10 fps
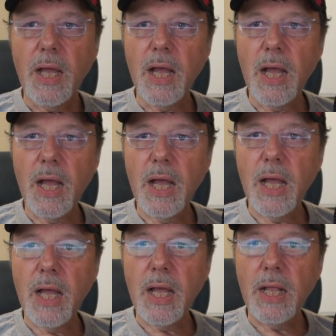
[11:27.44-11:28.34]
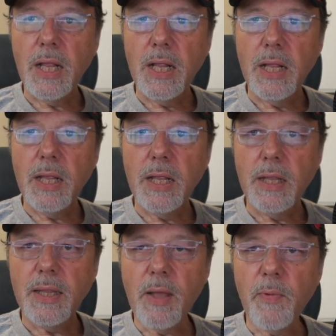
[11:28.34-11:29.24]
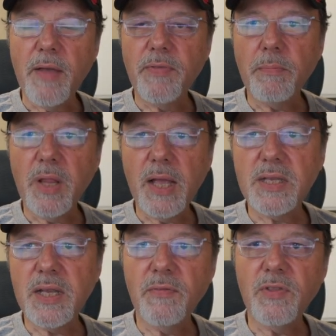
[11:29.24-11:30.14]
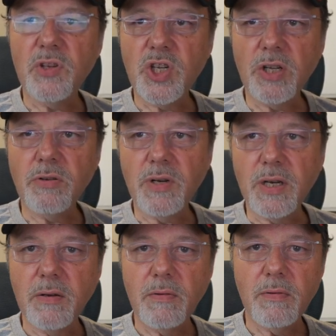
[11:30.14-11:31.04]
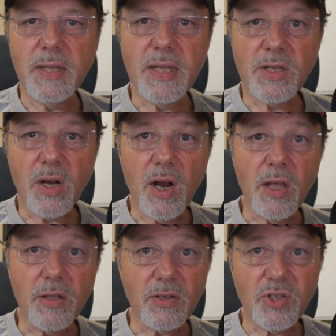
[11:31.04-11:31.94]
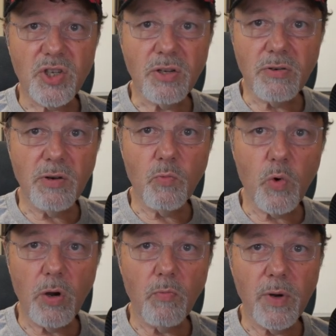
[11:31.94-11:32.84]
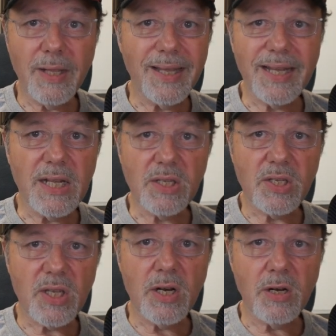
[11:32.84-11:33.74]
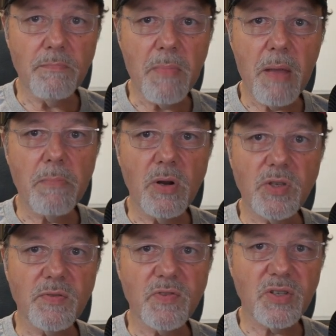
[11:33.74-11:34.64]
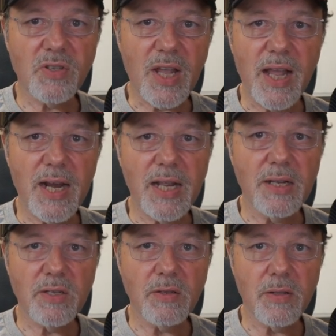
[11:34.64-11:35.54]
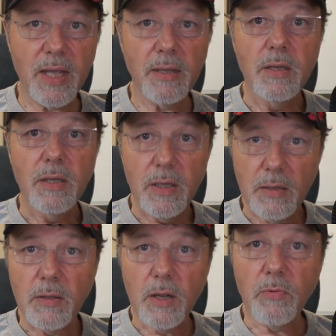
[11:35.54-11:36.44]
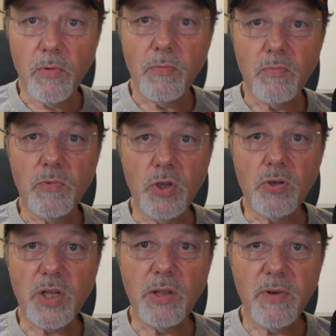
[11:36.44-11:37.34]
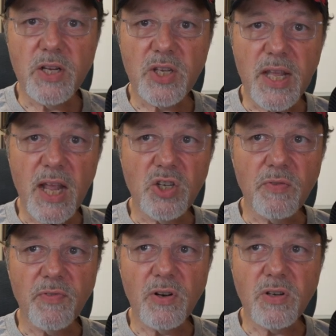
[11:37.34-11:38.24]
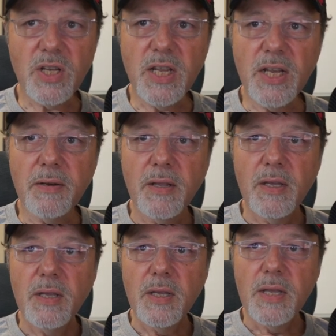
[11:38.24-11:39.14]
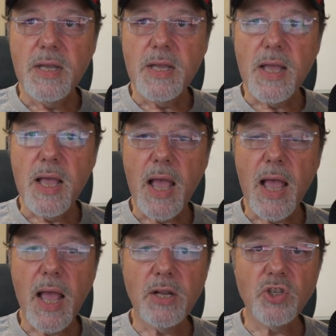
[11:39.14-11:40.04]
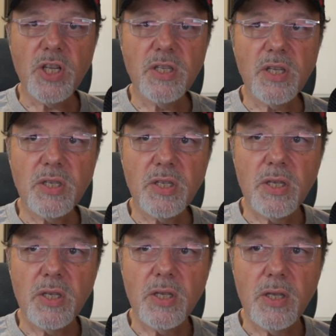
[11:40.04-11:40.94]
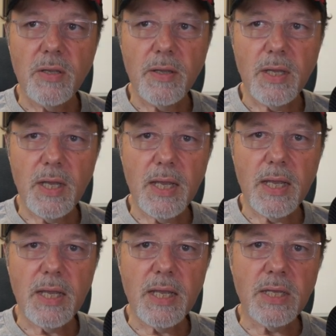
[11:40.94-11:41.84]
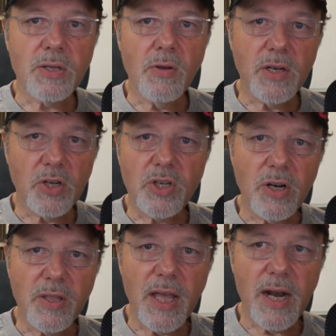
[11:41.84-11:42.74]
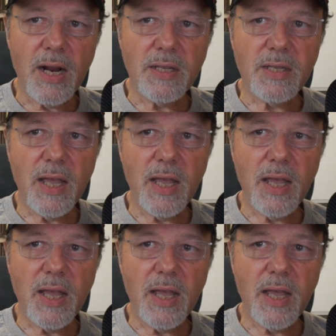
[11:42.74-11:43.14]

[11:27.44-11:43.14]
Then we have the blessing of the children. These are others. Children weren't really considered members of society until they usually reached the age of 13. And Jesus is going to turn that on its